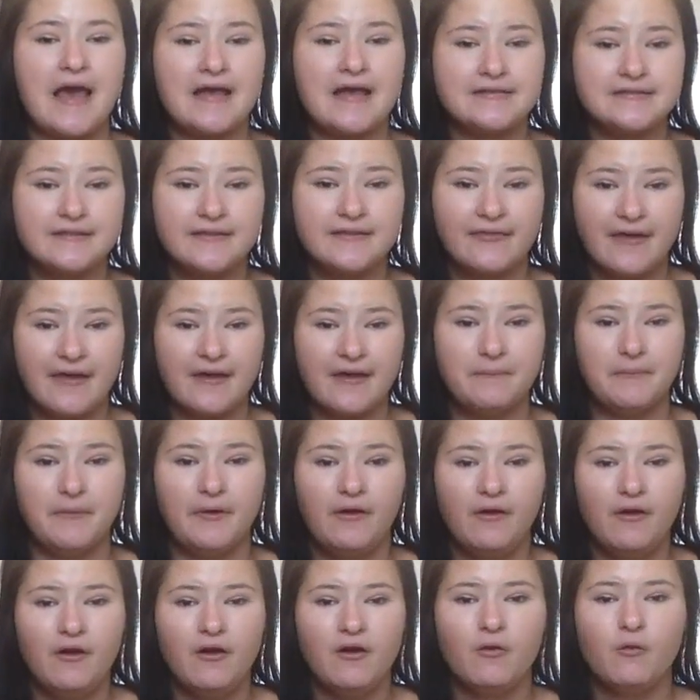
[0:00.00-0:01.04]
Ask them
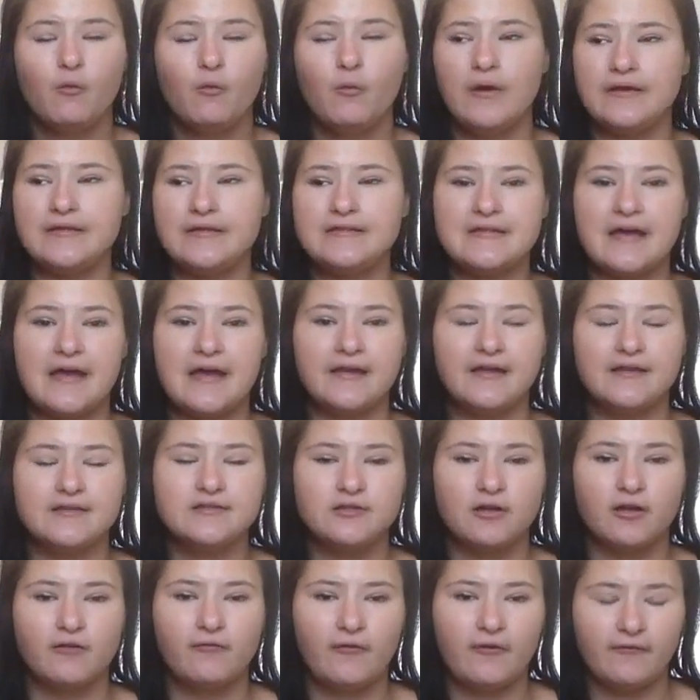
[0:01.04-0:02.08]
when
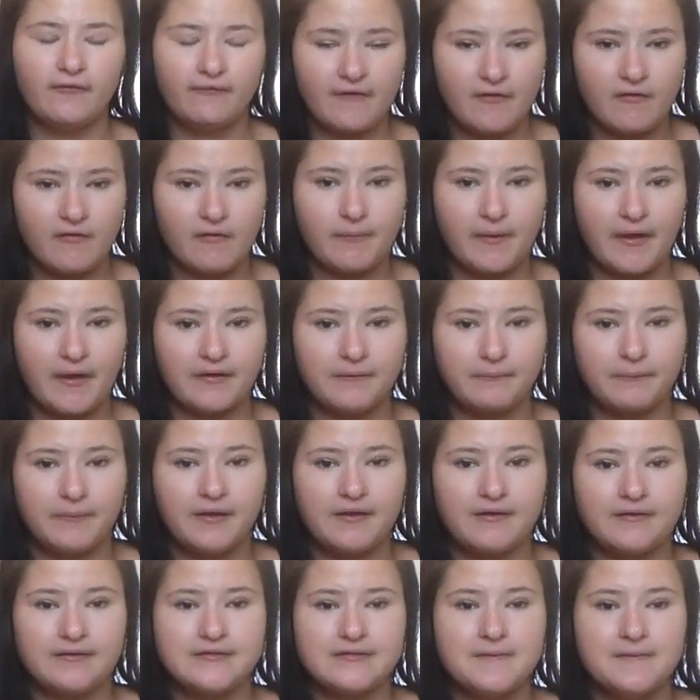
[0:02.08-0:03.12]
signings are for your favorite band,
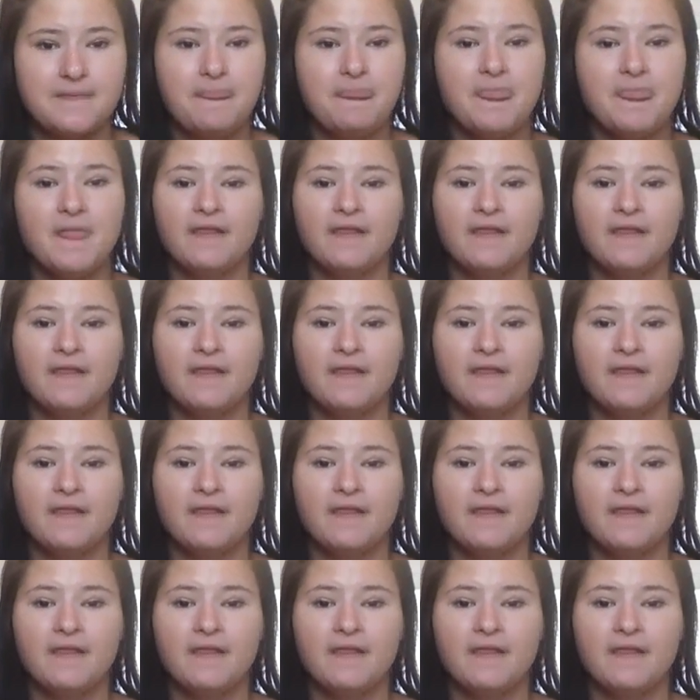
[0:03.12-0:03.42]
because